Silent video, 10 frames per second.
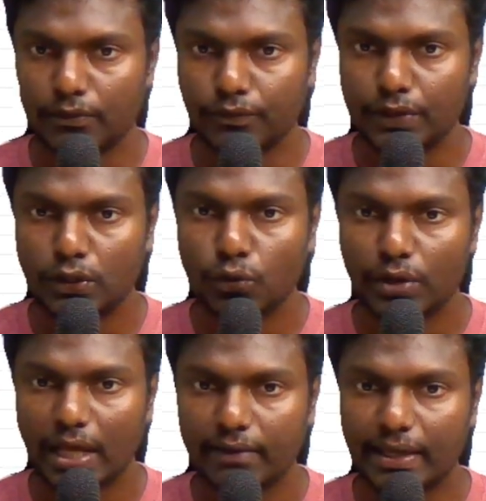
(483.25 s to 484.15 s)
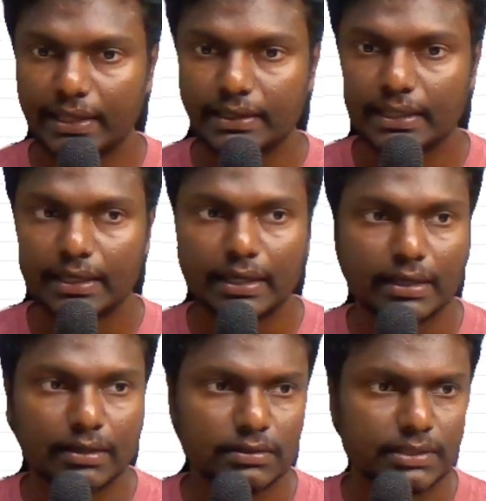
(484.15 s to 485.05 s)
We don't have anything,
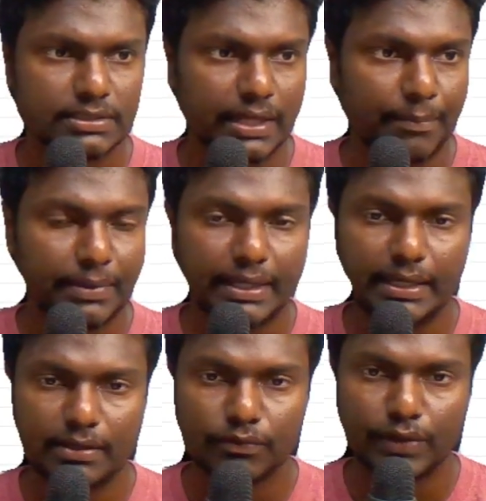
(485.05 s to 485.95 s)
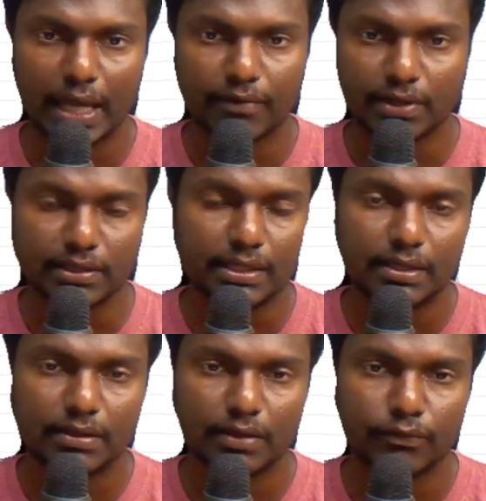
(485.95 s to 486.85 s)
this empty, we have
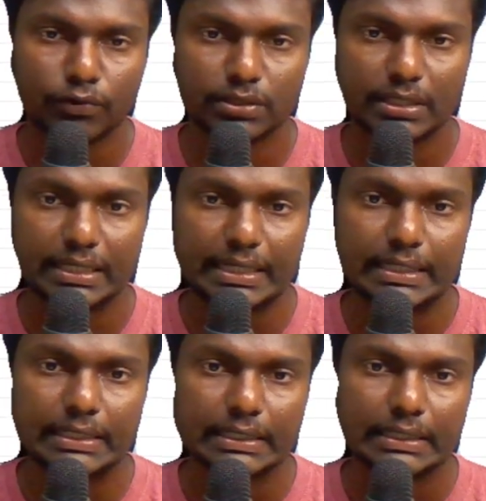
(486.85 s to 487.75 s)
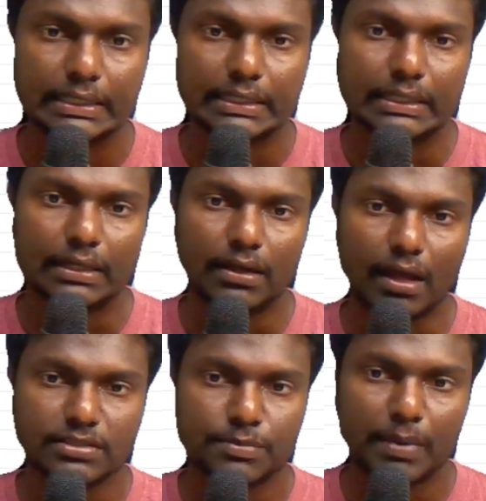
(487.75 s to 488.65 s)
nothing for the lead
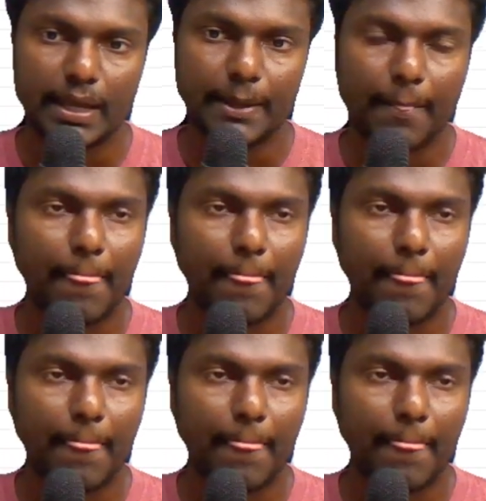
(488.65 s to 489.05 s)
last reply.